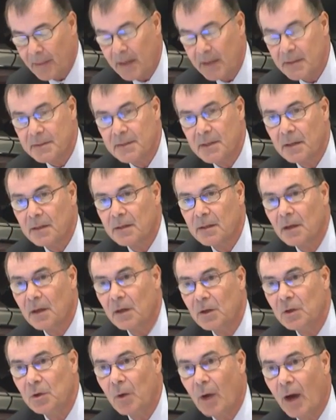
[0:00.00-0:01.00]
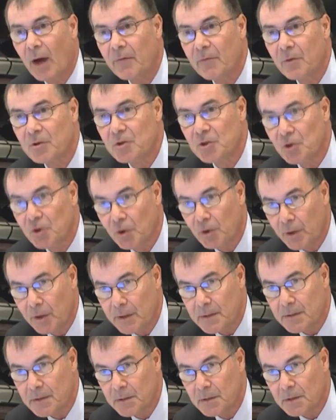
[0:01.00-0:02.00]
They said that you have a
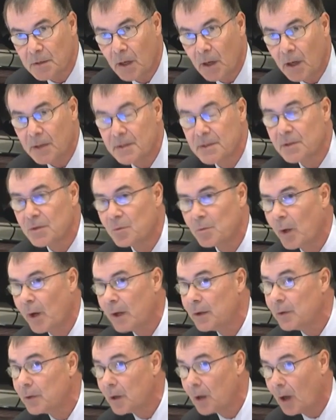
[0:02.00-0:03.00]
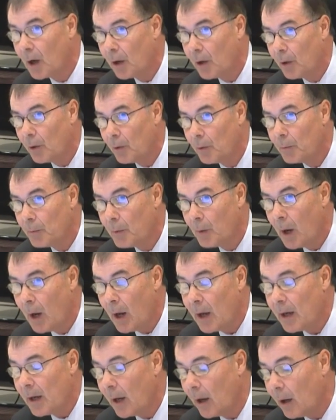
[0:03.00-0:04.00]
choice as to where you go.
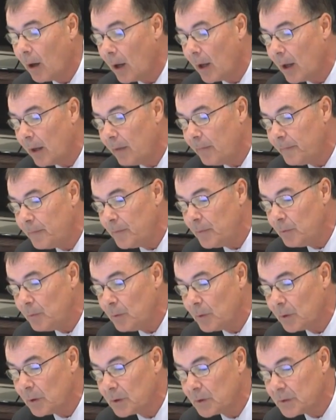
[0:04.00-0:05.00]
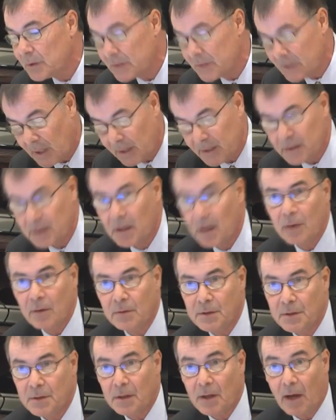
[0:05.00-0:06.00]
Now, if you decide to
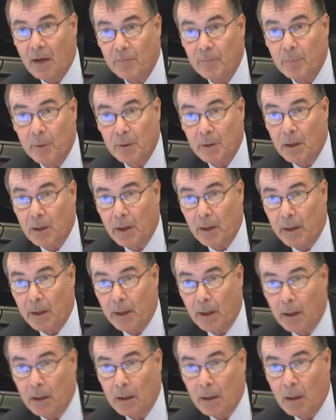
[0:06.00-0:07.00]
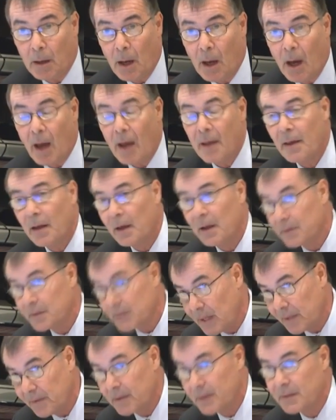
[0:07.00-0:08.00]
go to the government clinic,
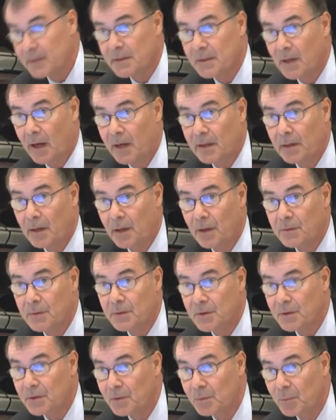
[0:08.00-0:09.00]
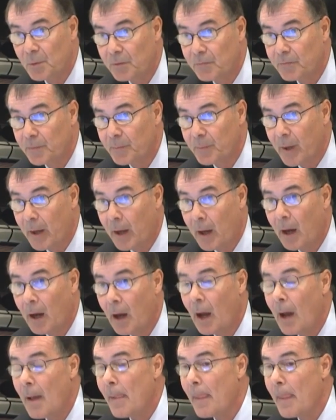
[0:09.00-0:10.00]
something is diagnosed and you move from there,